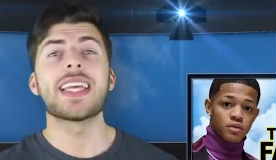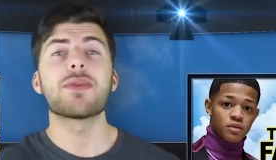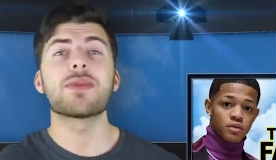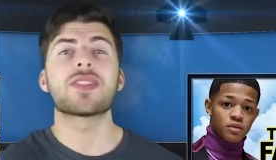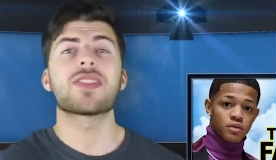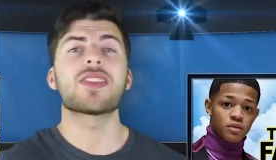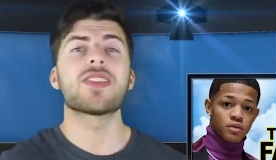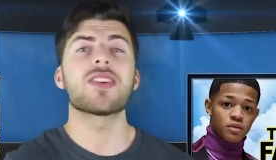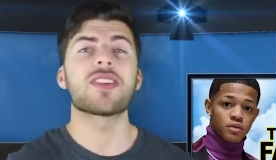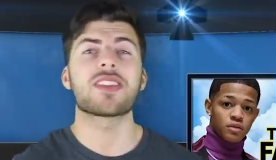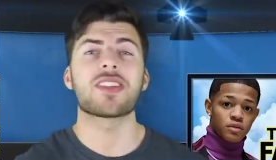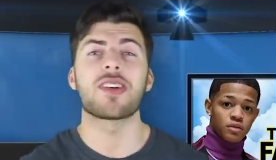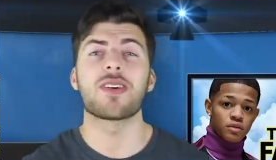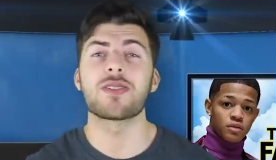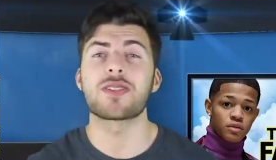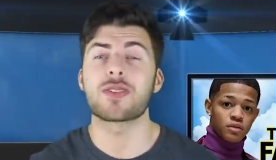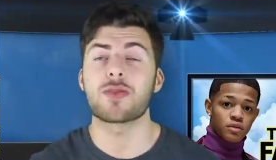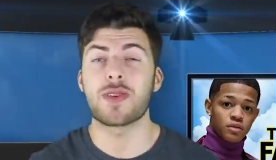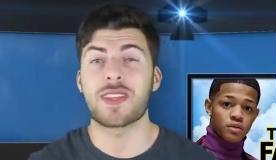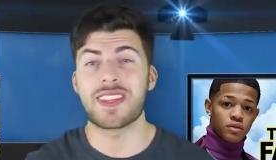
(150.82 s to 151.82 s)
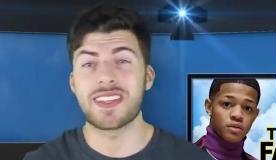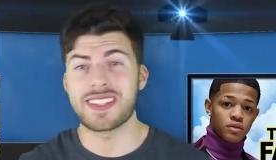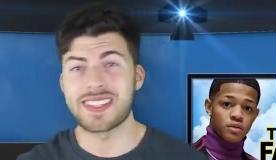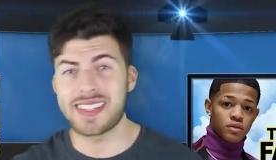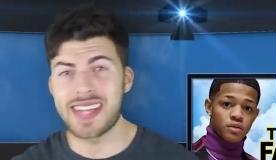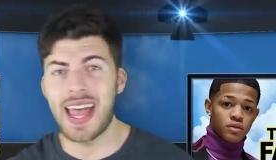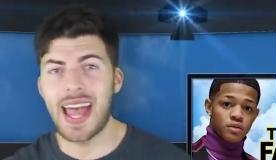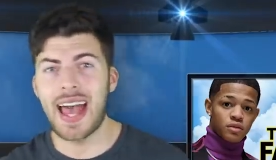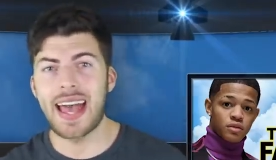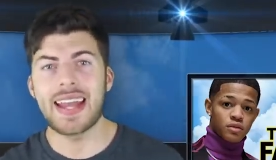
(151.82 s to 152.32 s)
Speaker 1: he was still close with his
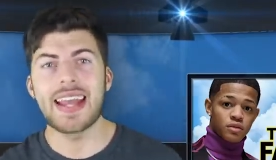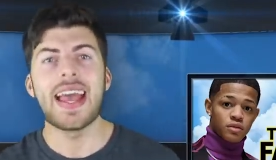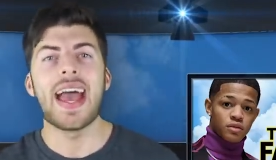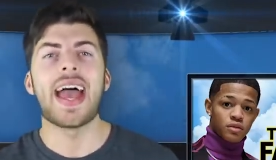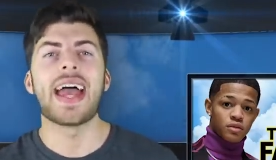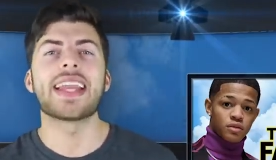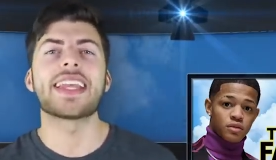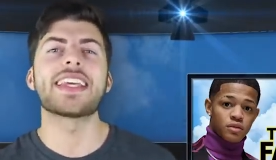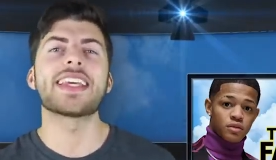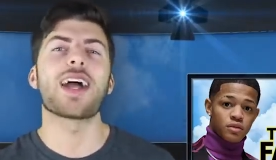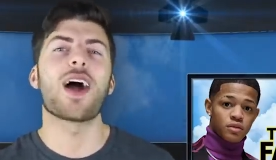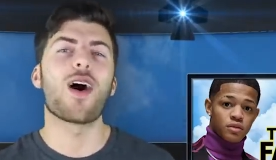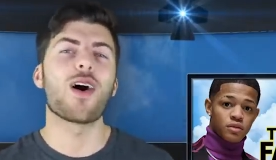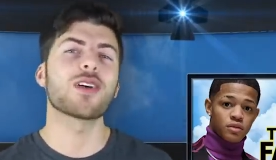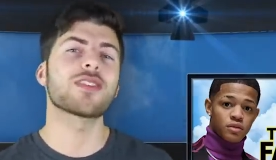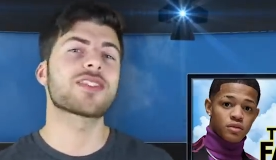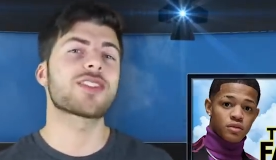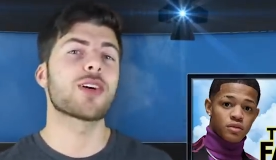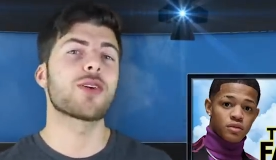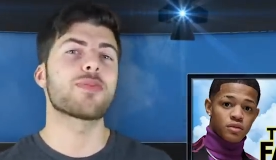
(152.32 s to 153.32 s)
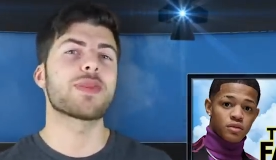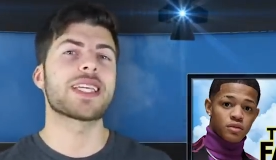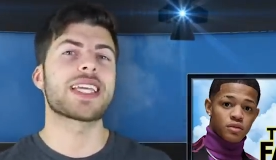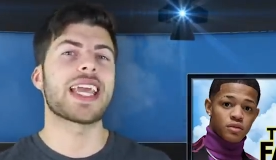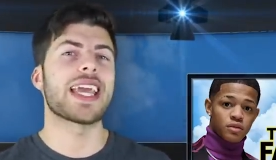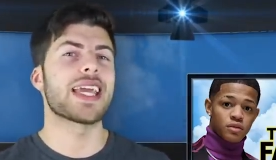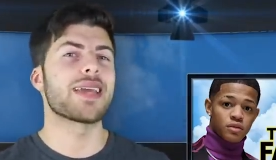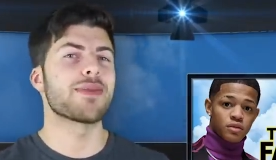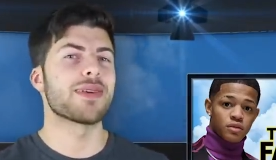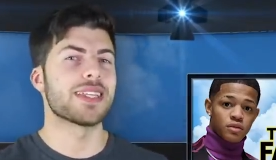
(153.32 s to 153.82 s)
dad, and he also
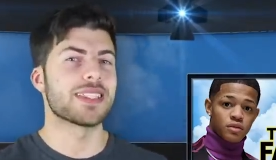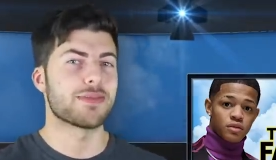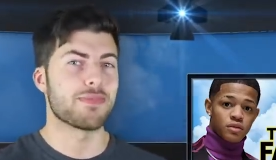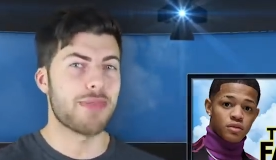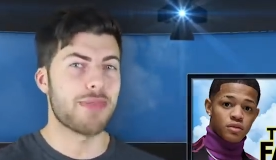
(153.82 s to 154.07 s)
became his